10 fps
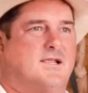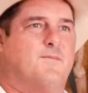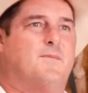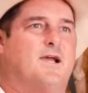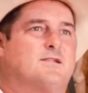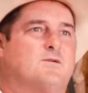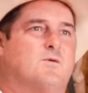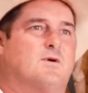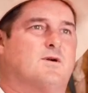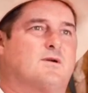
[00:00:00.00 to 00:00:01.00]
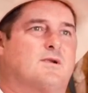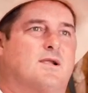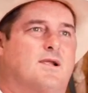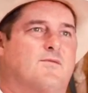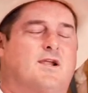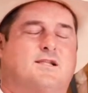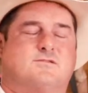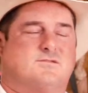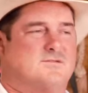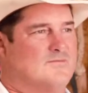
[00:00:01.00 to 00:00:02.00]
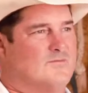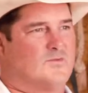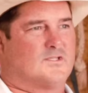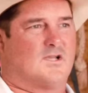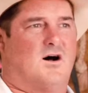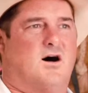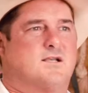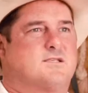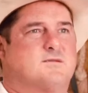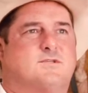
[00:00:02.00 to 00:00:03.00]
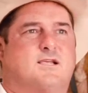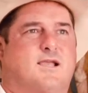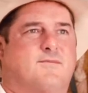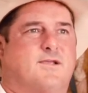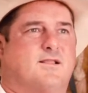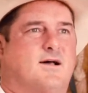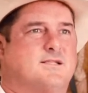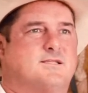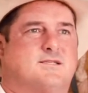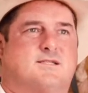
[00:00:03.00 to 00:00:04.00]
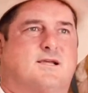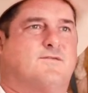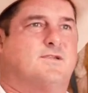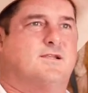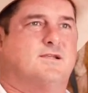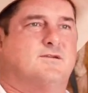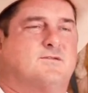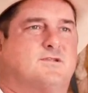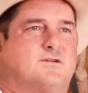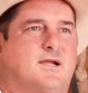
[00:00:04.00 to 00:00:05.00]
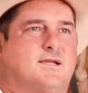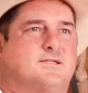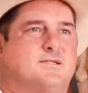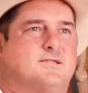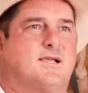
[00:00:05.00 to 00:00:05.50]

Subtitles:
get back to work. Rachel was awesome. She gave me lots of stuff to do, stretches,